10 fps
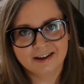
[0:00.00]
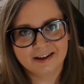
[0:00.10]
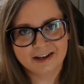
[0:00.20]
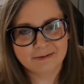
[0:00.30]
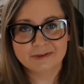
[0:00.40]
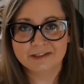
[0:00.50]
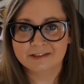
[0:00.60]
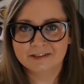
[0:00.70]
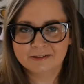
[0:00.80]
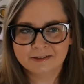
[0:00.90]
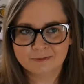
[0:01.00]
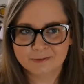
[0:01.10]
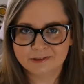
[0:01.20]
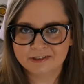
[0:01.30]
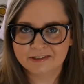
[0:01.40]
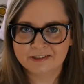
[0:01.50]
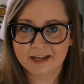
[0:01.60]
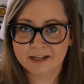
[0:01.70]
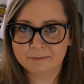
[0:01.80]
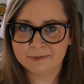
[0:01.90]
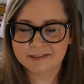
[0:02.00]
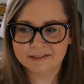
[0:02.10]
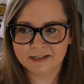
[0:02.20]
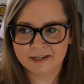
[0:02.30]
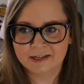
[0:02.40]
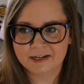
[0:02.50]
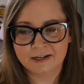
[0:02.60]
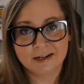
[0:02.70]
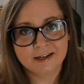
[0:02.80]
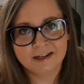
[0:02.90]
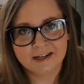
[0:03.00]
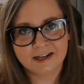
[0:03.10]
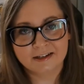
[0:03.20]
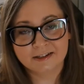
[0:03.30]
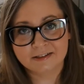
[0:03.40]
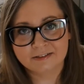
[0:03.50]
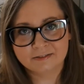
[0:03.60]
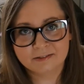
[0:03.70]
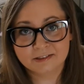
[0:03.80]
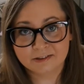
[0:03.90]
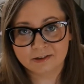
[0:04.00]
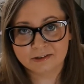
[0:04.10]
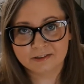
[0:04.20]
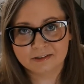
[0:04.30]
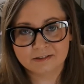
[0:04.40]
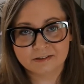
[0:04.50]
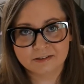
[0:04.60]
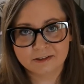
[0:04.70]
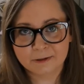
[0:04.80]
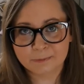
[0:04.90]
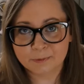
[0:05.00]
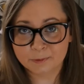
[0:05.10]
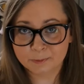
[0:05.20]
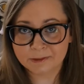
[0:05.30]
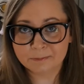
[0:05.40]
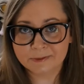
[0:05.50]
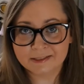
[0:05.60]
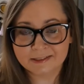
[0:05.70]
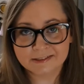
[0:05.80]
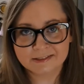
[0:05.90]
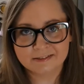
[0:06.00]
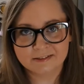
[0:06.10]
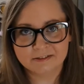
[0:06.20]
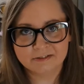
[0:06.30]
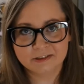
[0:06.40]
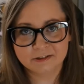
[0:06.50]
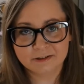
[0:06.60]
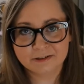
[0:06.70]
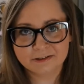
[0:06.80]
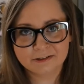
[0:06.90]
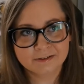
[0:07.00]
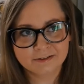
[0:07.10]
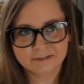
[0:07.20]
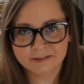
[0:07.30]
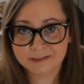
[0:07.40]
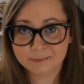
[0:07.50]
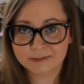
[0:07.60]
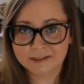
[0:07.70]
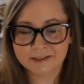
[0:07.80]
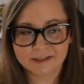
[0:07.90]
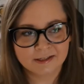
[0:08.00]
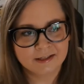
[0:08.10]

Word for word: I have been watching The Handmaid's Tale and started. Um, Twin Peaks, The Return this week.